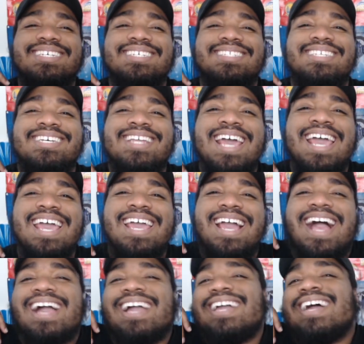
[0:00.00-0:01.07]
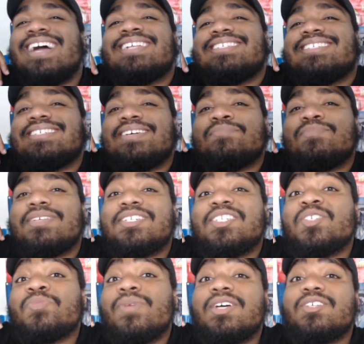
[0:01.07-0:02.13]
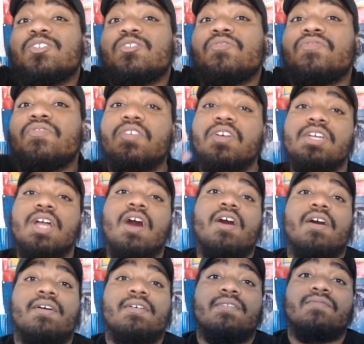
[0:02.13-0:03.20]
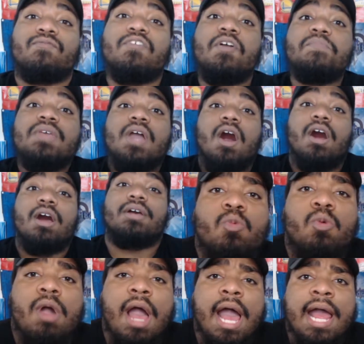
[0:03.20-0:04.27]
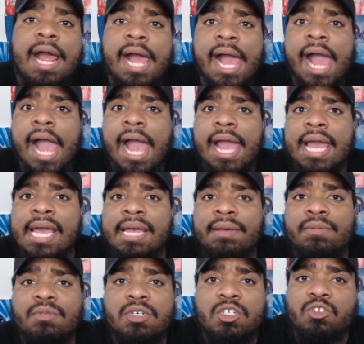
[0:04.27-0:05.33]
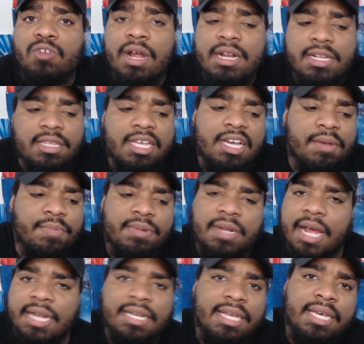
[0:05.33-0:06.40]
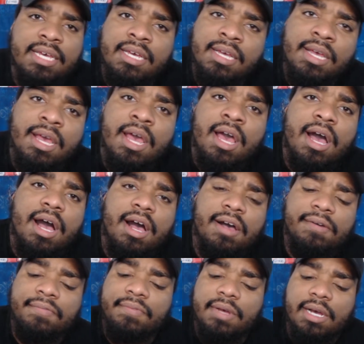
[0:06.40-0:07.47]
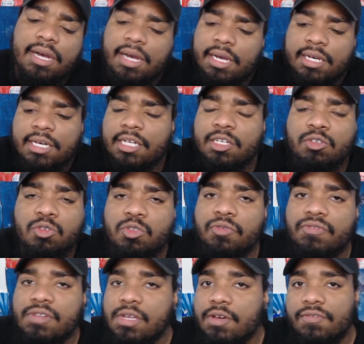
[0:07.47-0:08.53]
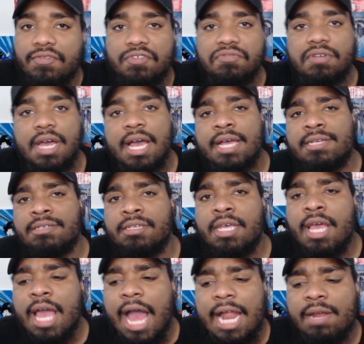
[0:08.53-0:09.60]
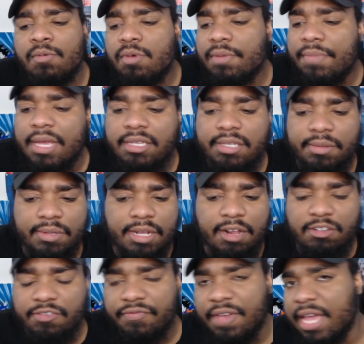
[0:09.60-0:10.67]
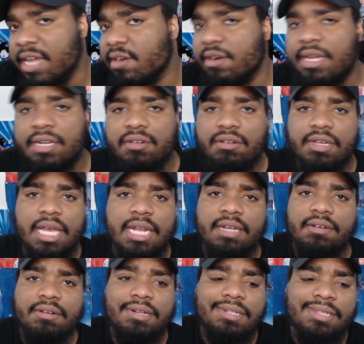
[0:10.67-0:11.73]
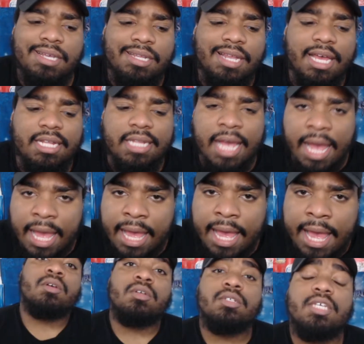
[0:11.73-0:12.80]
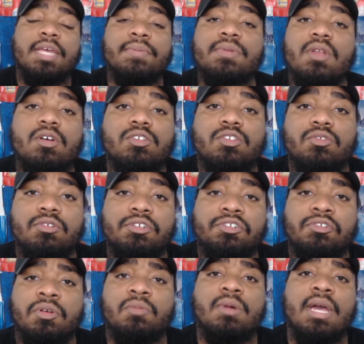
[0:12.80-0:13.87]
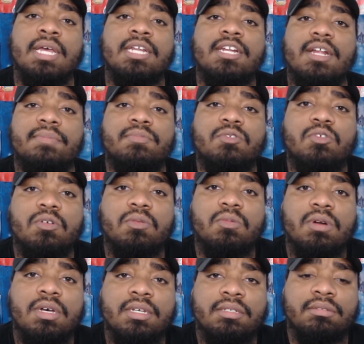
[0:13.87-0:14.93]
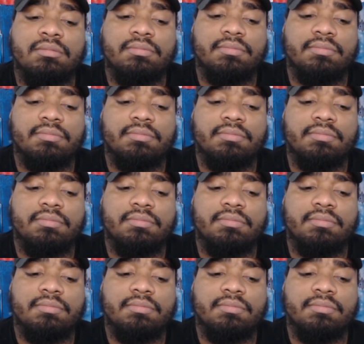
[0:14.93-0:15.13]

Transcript: today I got something special for y'all, from y'all. I was trying to think up an idea of a good YouTube video for you guys. I didn't want to make something that was fake or inorganic or anything like that. To keep a long story short, what I ended up doing was